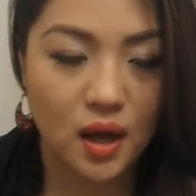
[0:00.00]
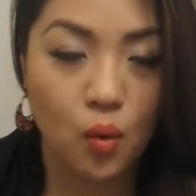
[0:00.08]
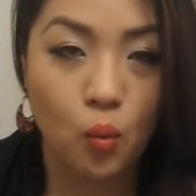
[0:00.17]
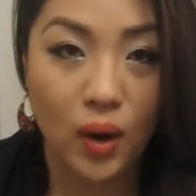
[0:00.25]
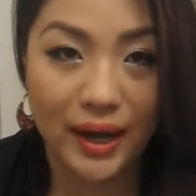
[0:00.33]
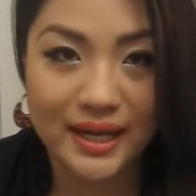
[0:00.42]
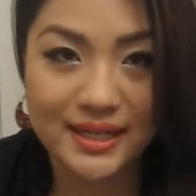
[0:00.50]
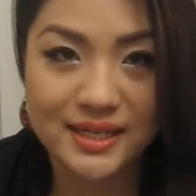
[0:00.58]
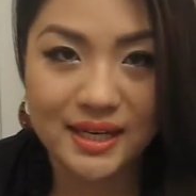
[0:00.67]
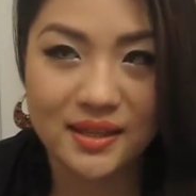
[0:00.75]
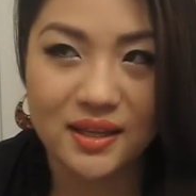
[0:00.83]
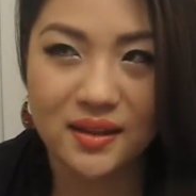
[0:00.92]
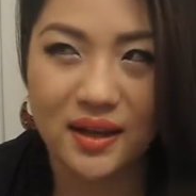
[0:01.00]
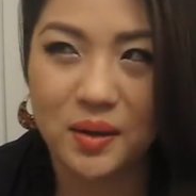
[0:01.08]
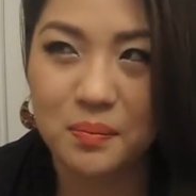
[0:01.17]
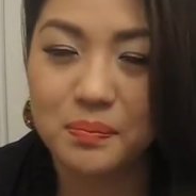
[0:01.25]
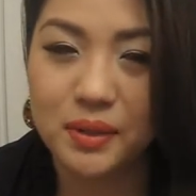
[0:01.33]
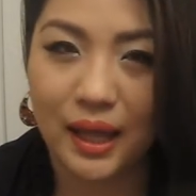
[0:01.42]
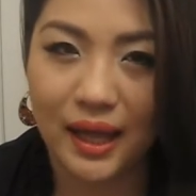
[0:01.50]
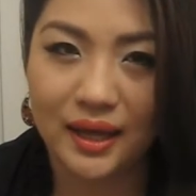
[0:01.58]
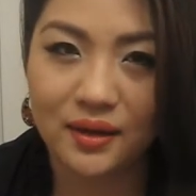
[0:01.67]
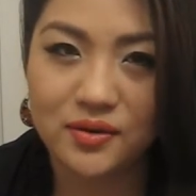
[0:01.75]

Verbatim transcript: a white and then like a black